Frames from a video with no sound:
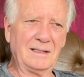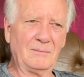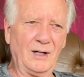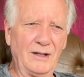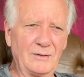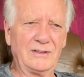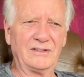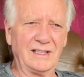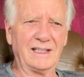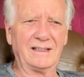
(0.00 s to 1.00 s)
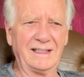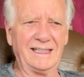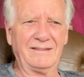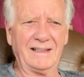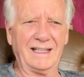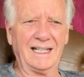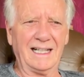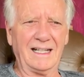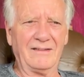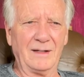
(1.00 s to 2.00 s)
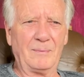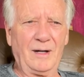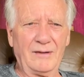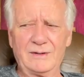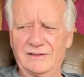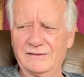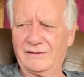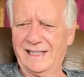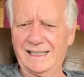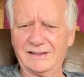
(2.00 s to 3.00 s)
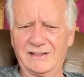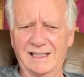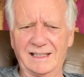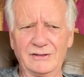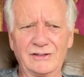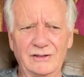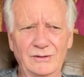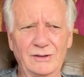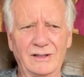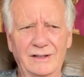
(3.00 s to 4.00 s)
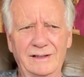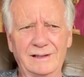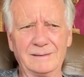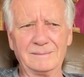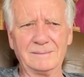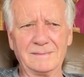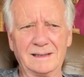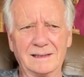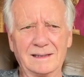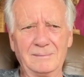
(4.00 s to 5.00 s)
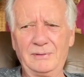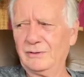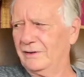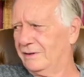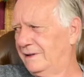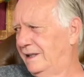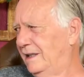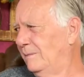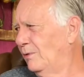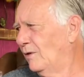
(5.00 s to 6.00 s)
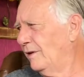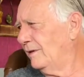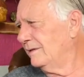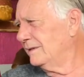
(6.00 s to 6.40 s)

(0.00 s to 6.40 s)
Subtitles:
Part of the reason for that is that I used to do it on a computer keyboard.